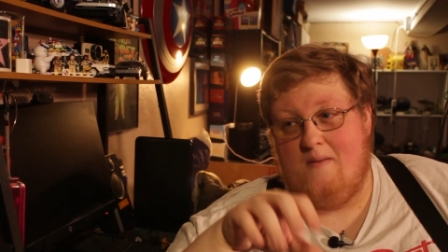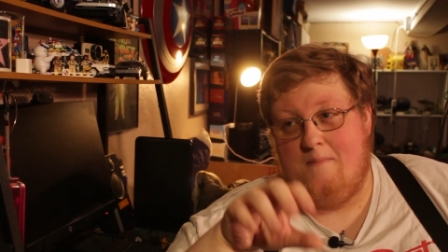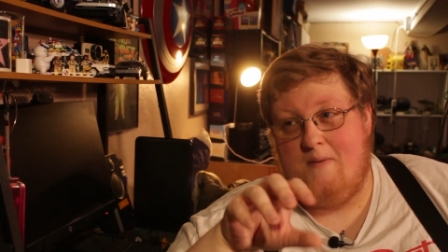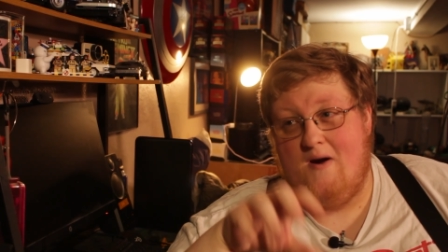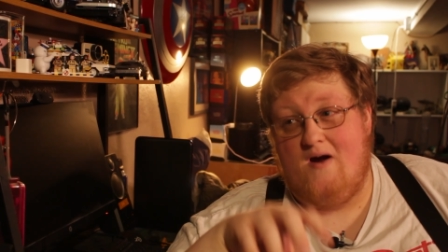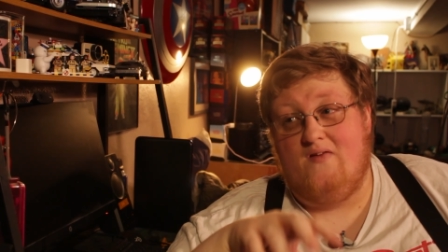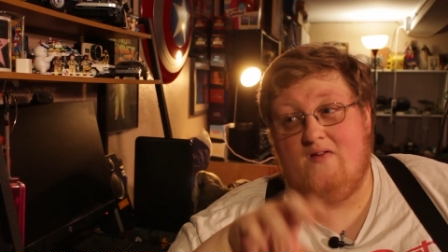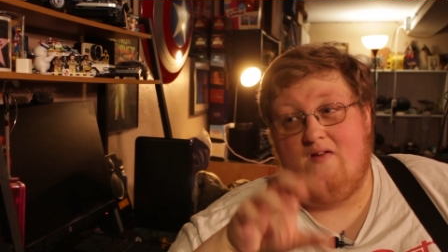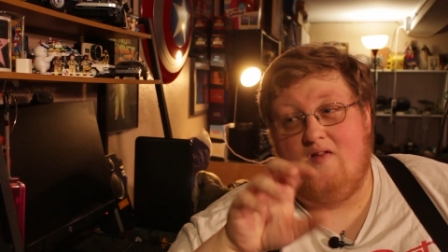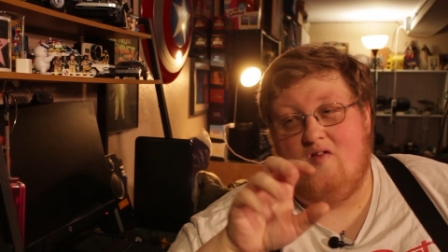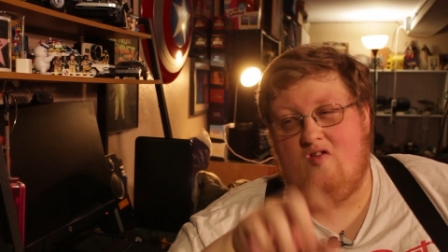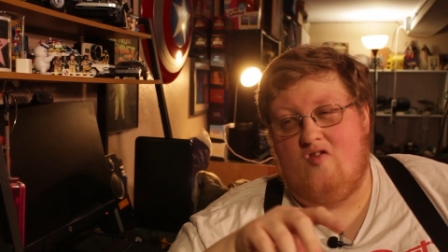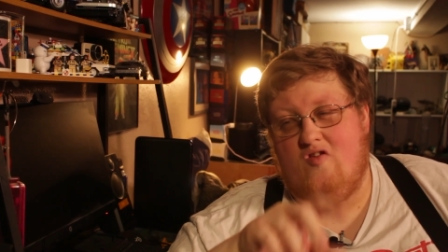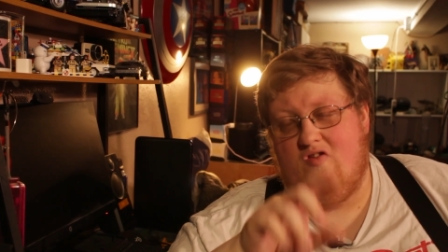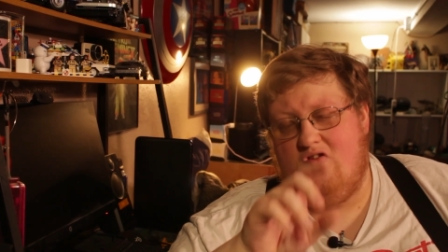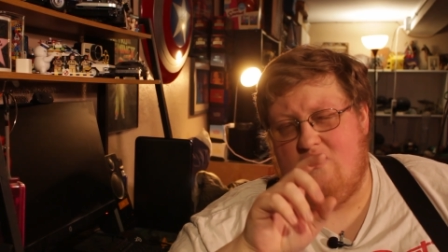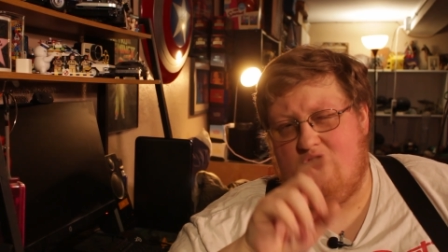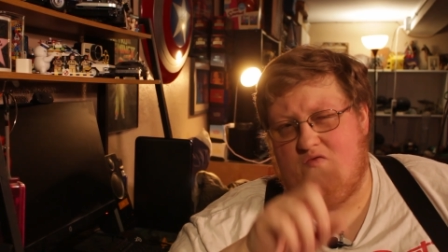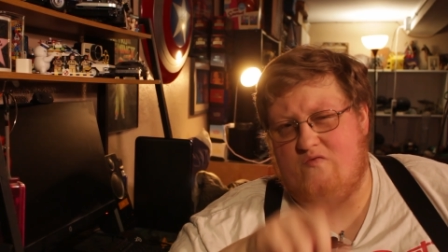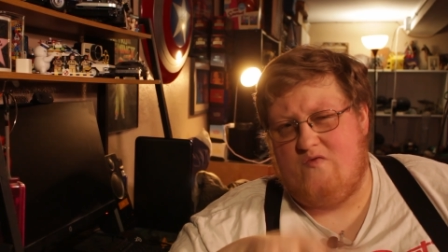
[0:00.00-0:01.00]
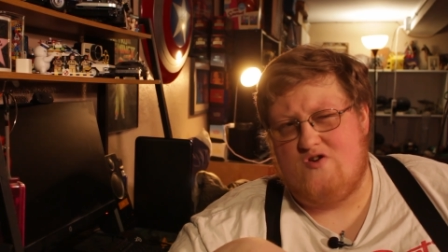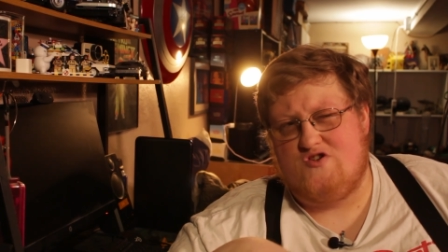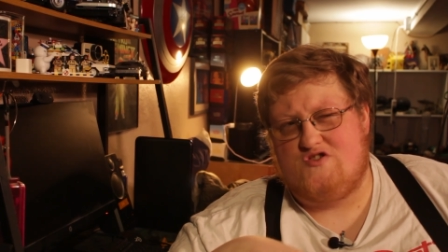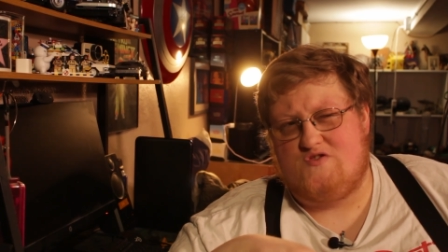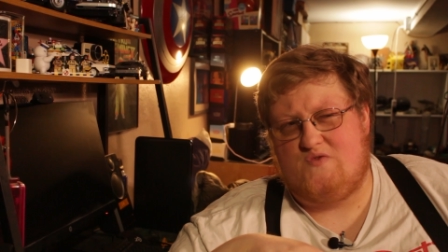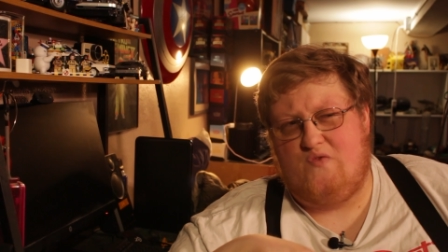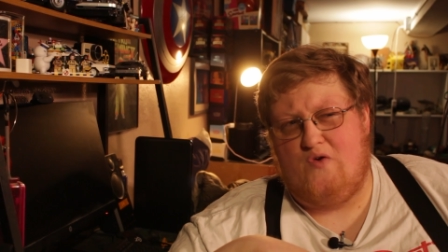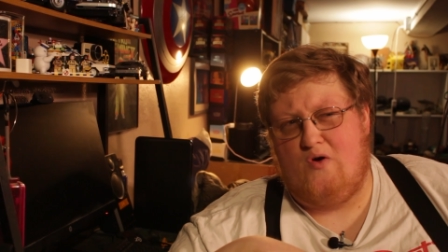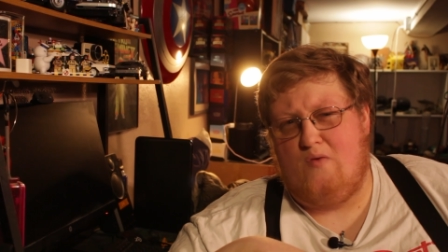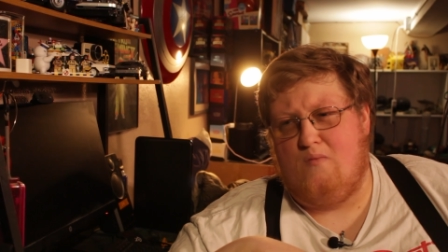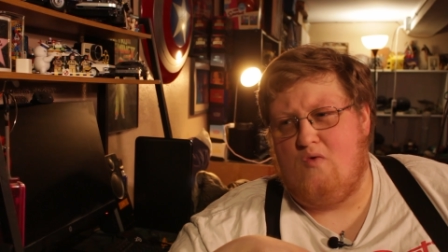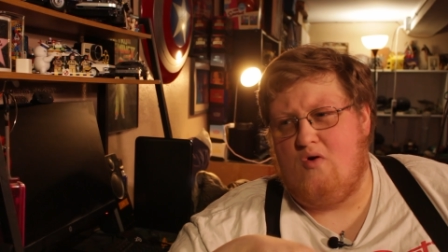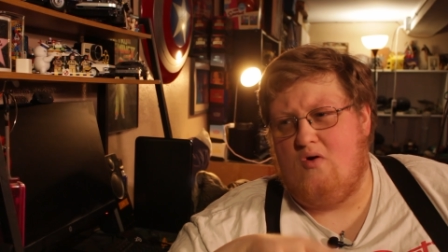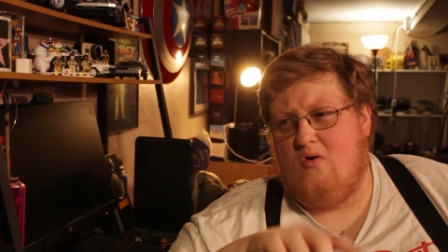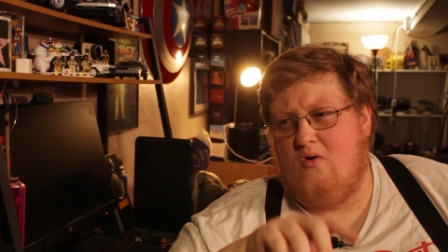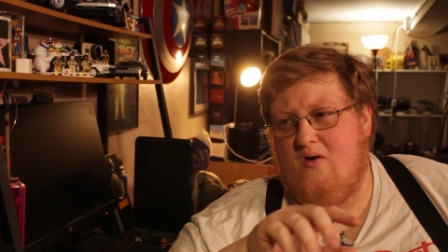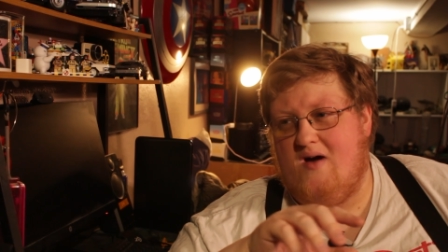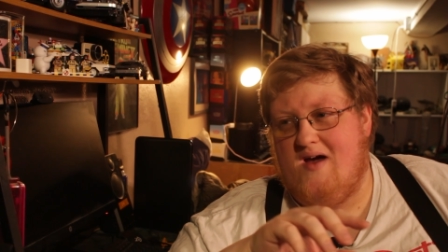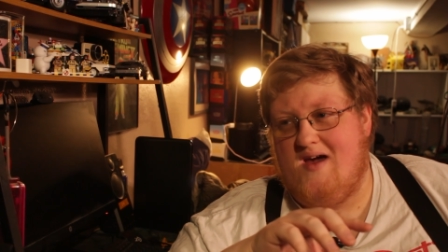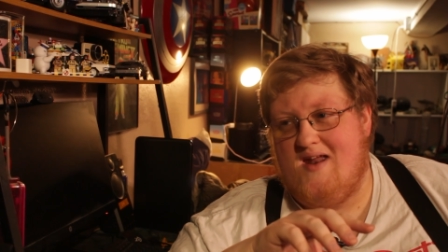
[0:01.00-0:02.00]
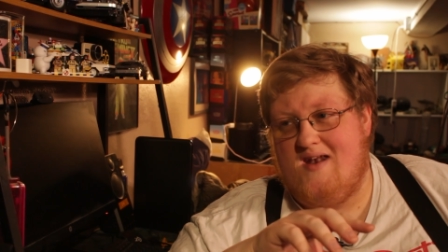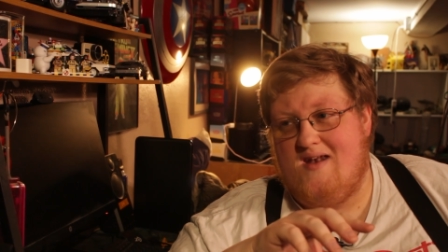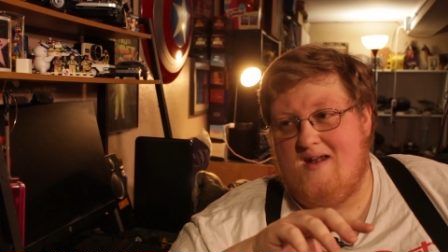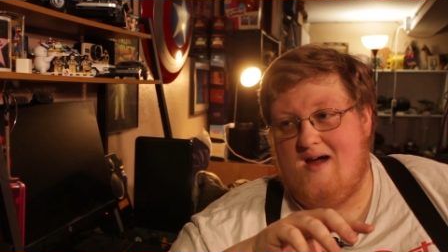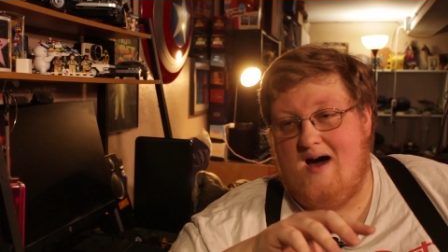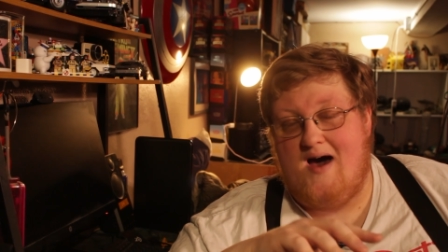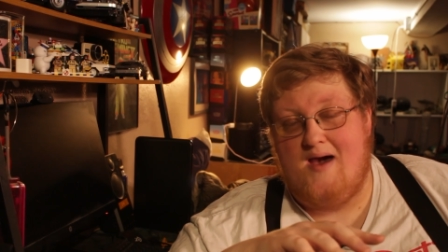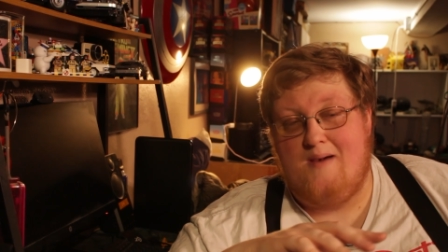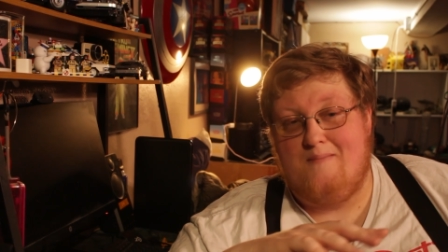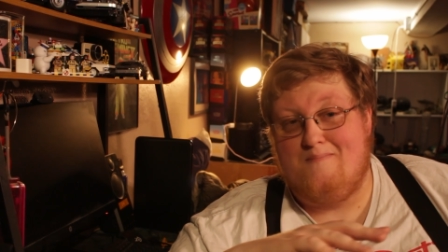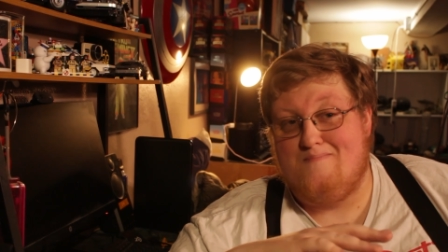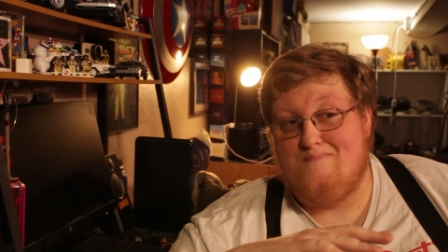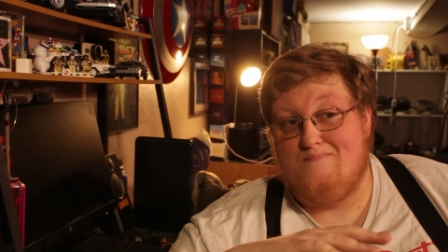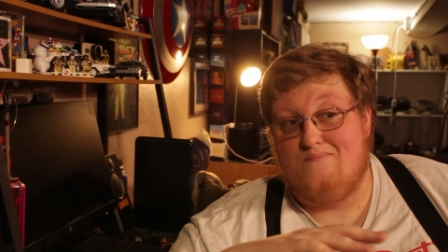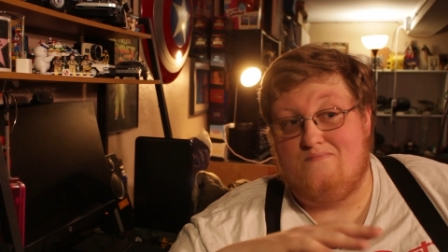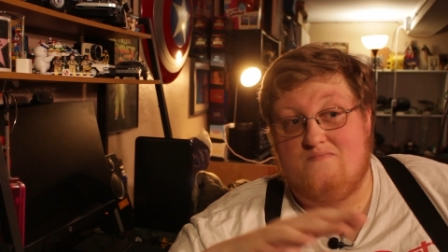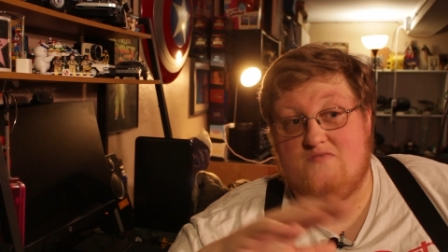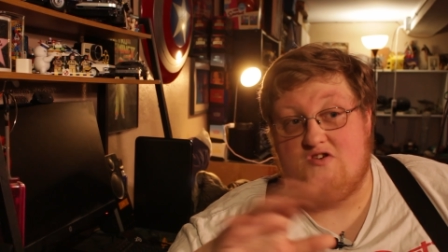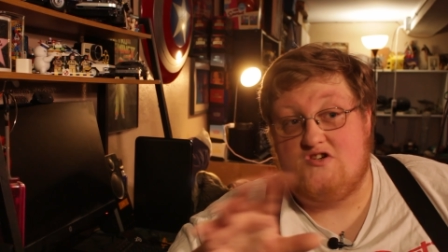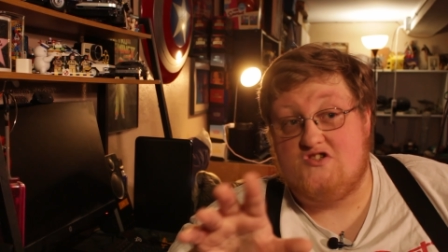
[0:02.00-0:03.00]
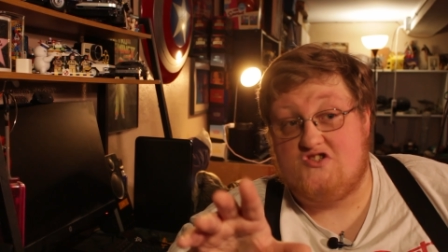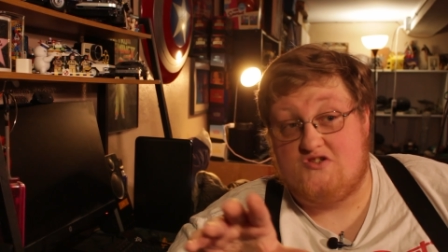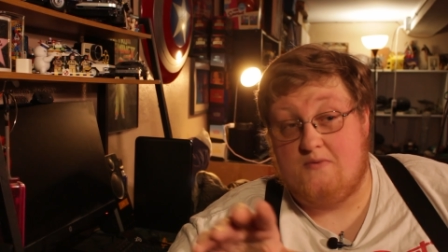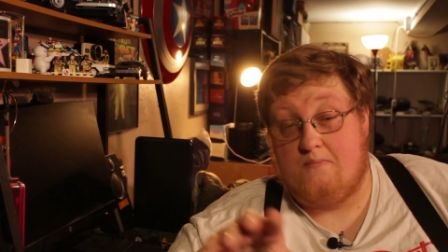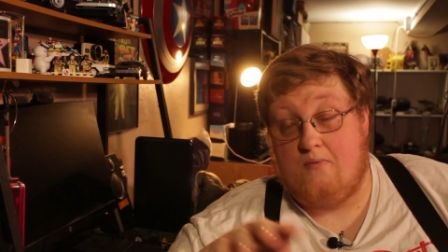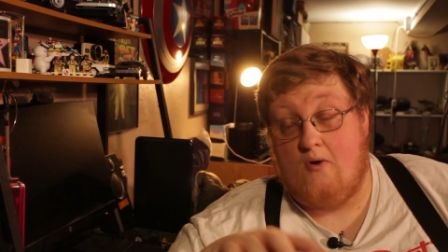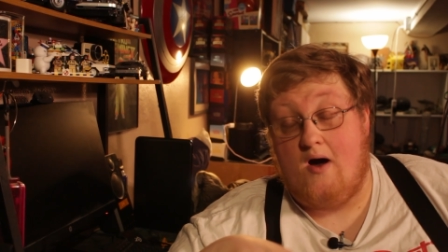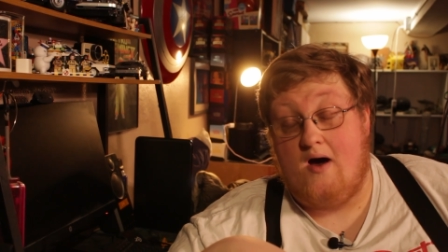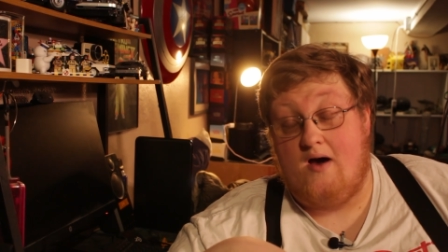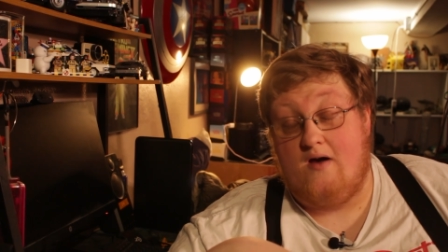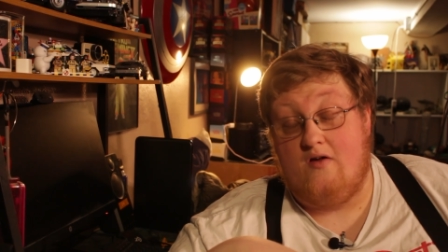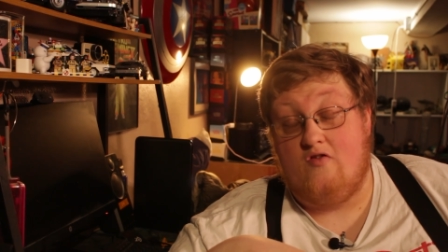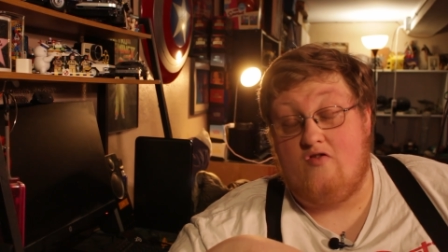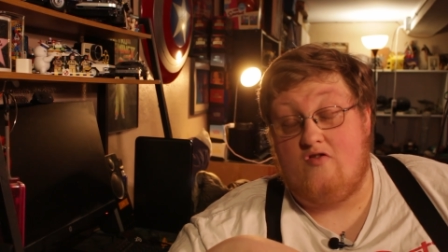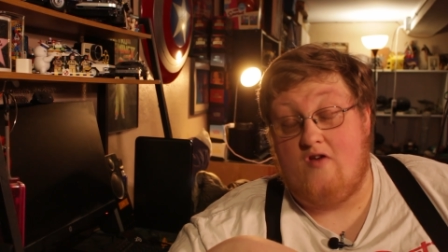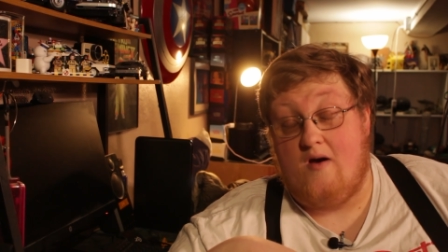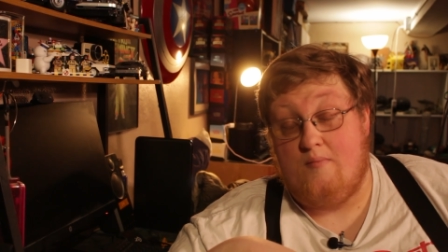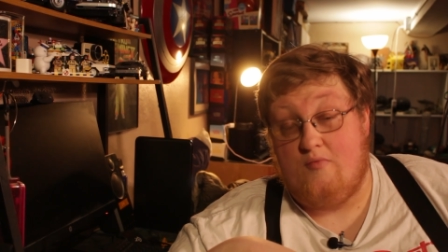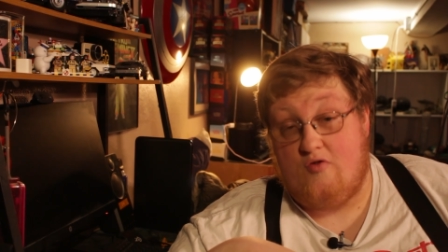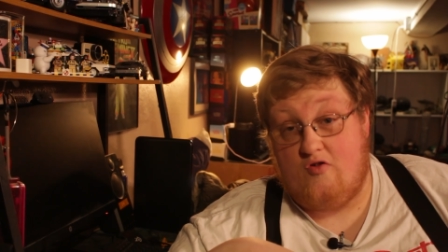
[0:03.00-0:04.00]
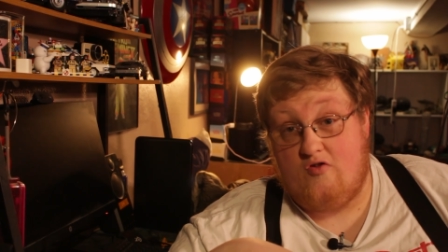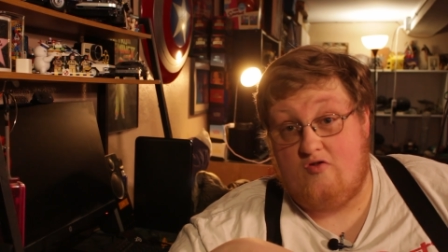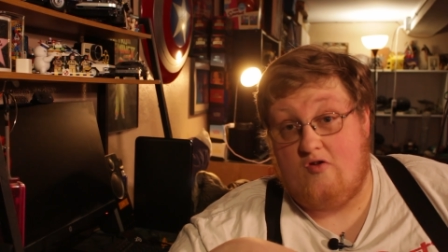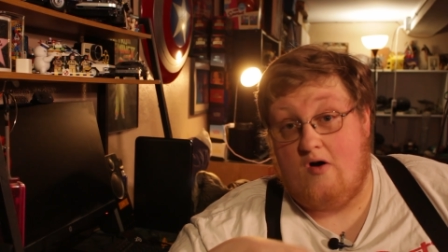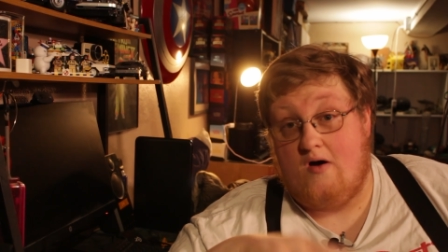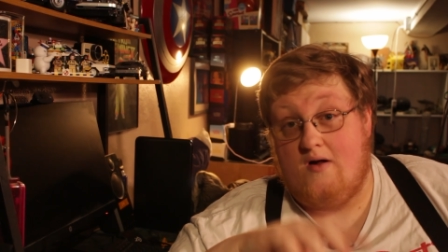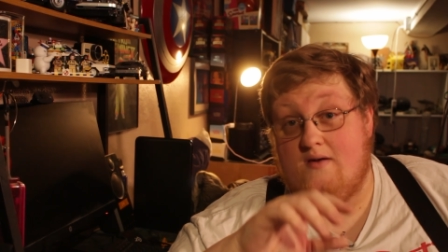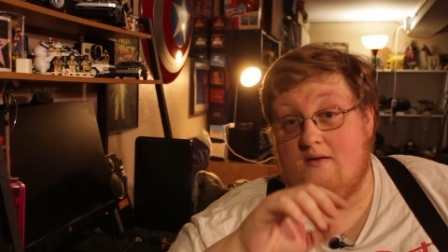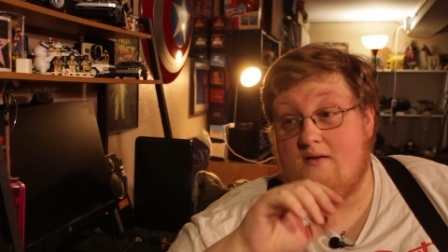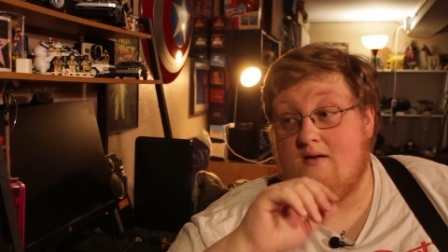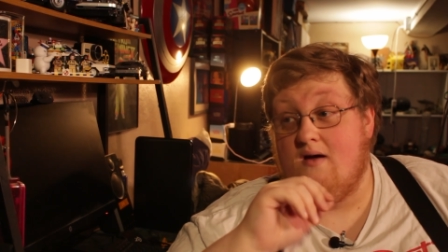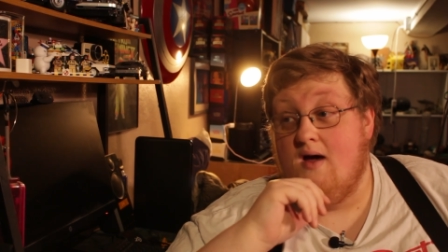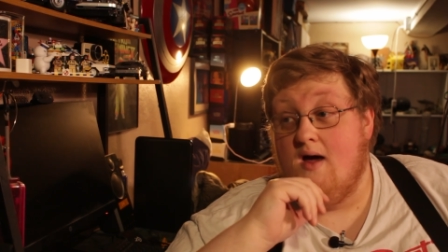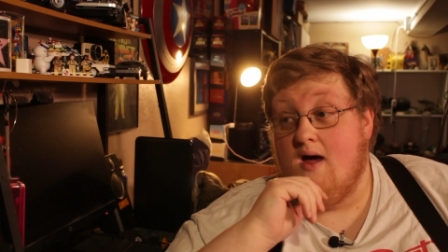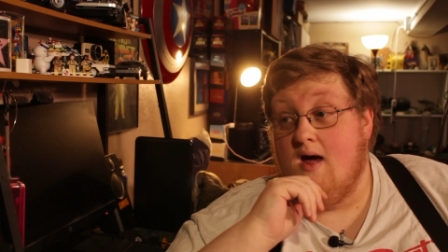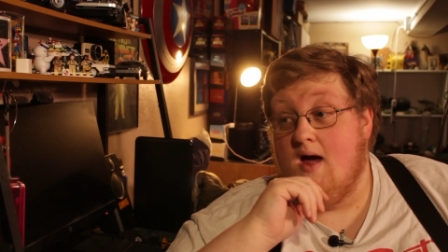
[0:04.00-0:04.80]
Apparently, this is his first film role, and I'm surprised. I'm stunned.